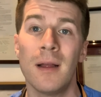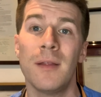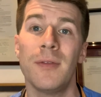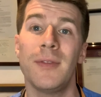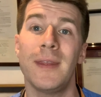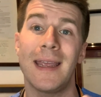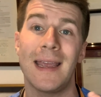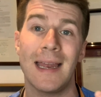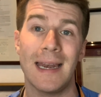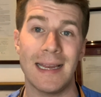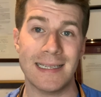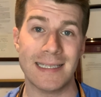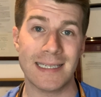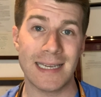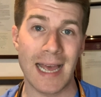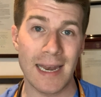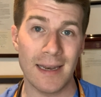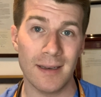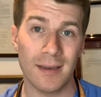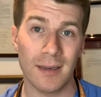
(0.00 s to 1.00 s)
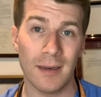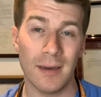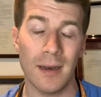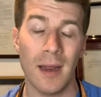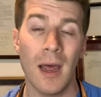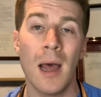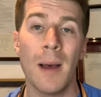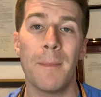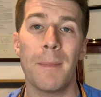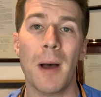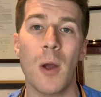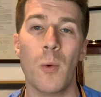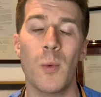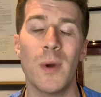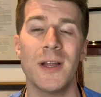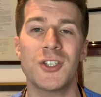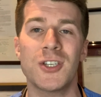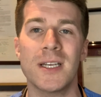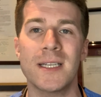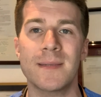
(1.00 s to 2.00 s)
the Achilles tendon, by
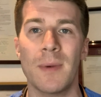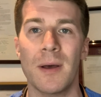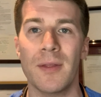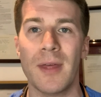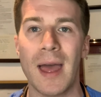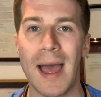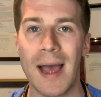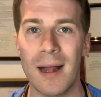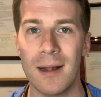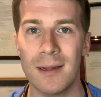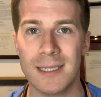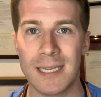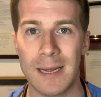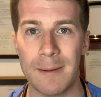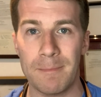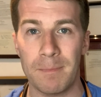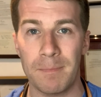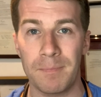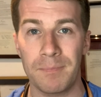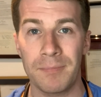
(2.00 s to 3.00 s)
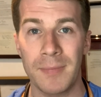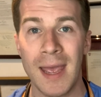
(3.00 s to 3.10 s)
which his mother held him.